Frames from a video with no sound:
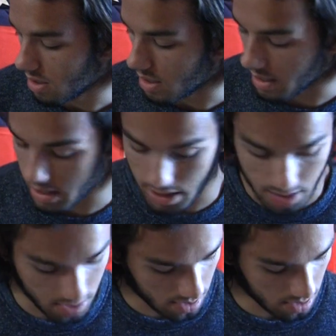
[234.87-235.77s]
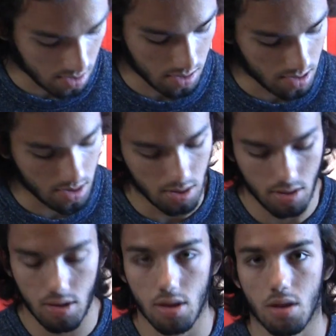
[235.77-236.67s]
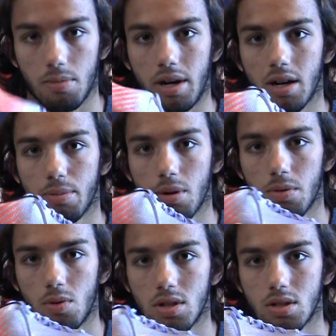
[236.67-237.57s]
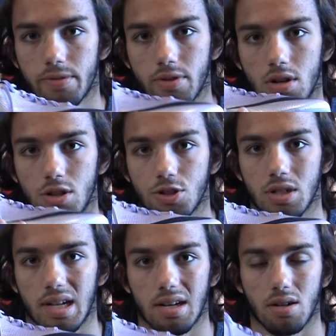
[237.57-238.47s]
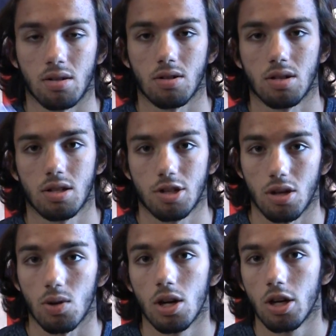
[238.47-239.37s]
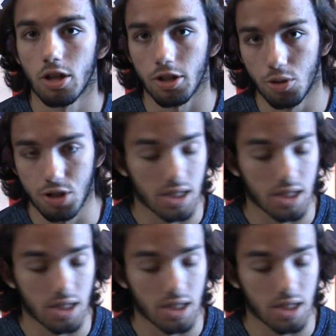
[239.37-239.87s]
and the Mach purple ones for $110. So huge